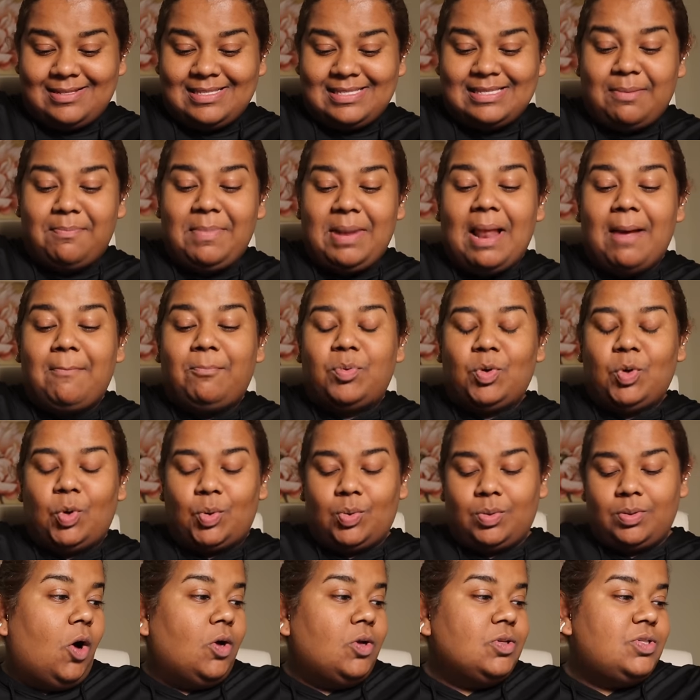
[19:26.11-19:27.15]
90
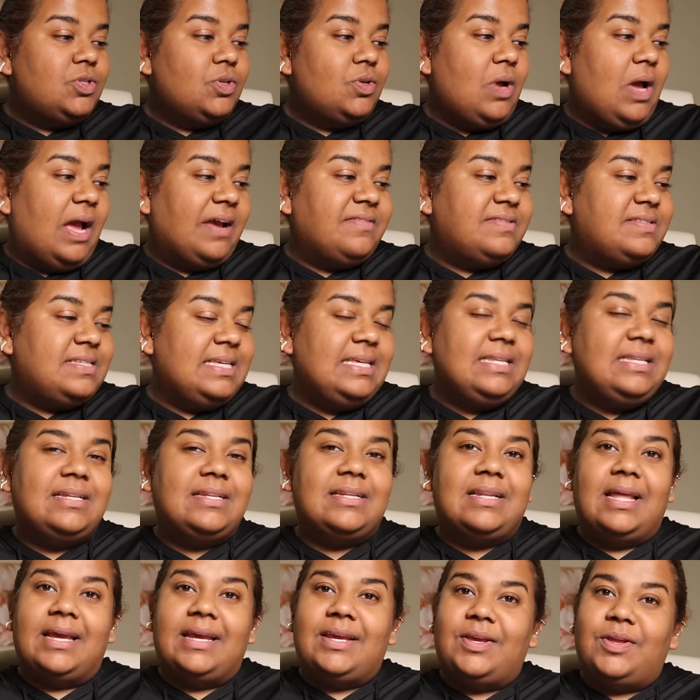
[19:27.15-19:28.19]
also i've seen
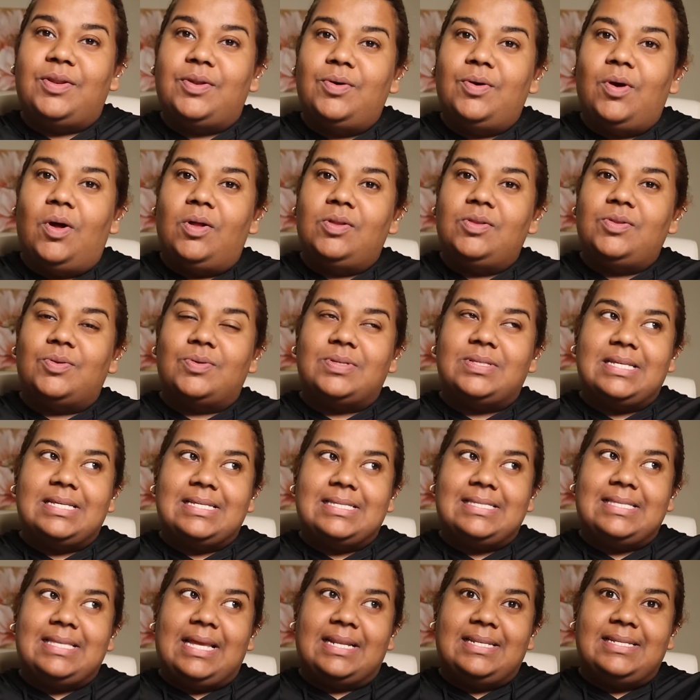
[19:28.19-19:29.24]
in like you know all those
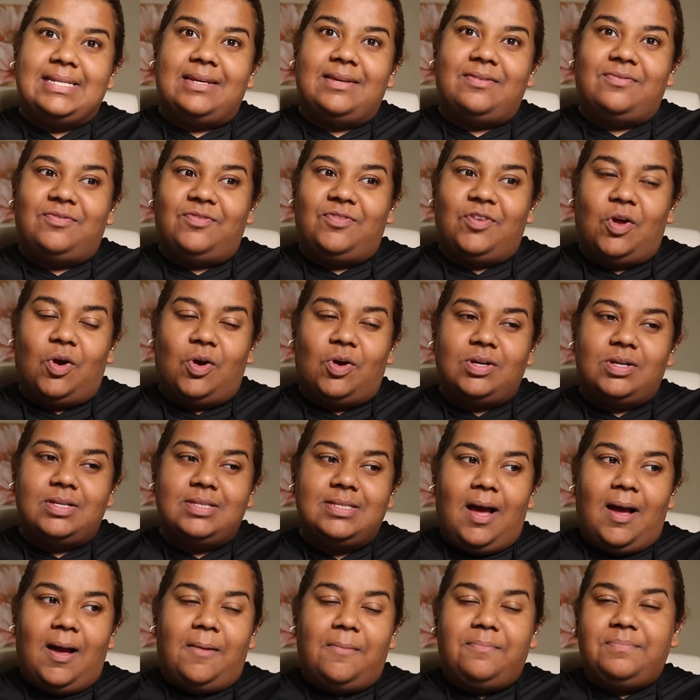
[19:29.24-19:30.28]
aesthetic vlogs
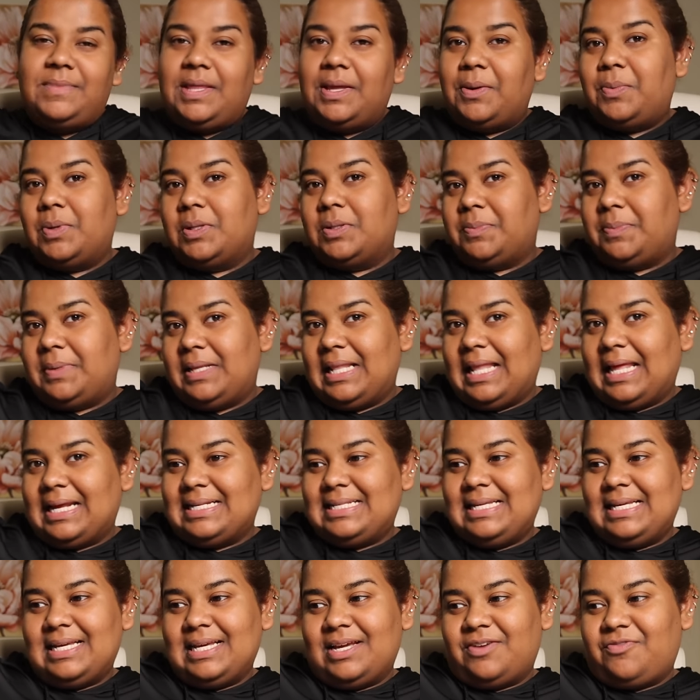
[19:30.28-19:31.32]
um, they will be
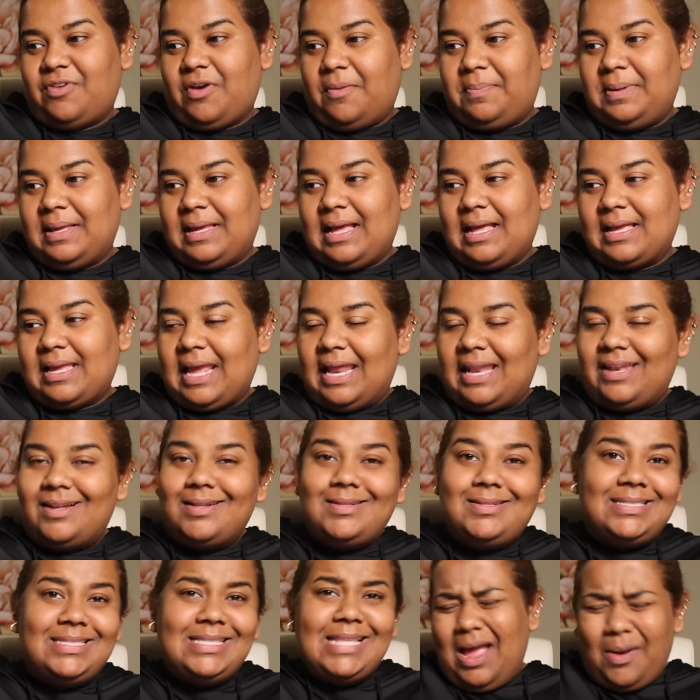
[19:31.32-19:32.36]
lighting a replica
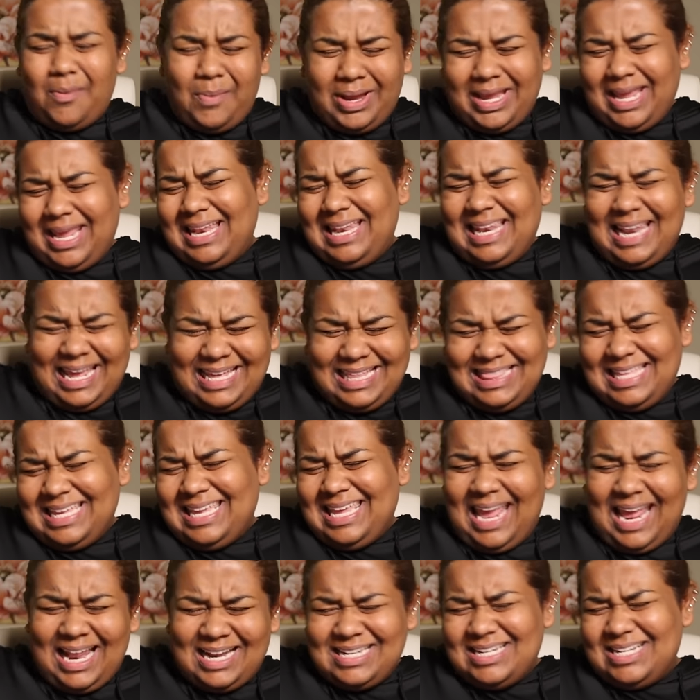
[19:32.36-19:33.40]
candle now i can light the
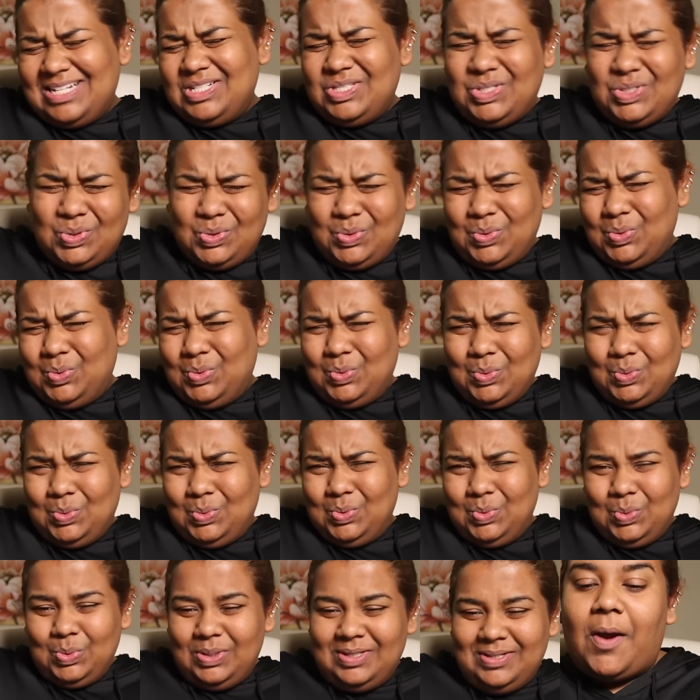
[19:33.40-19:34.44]
candle
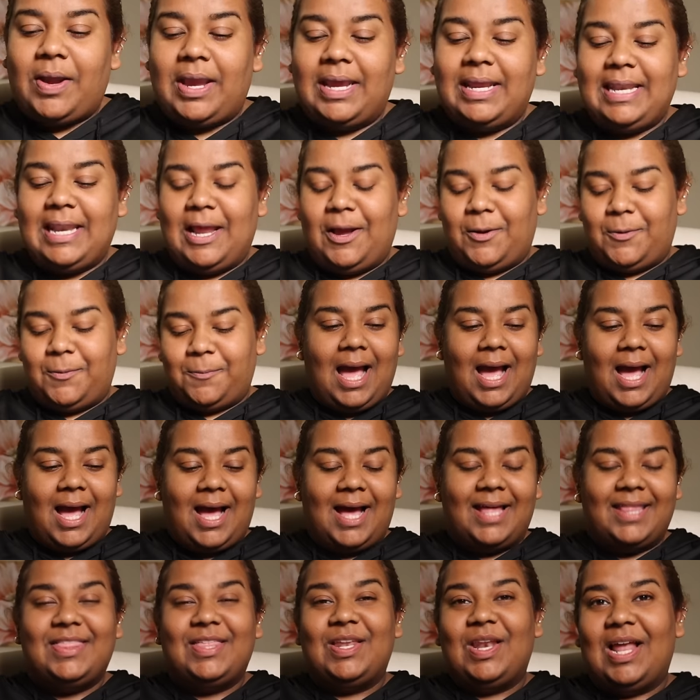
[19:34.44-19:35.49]
too okay now
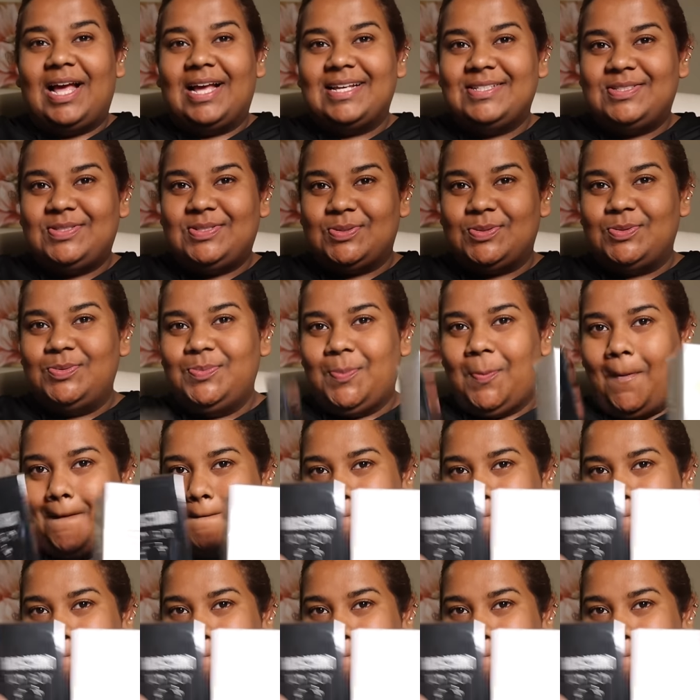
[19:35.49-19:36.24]
uh the last two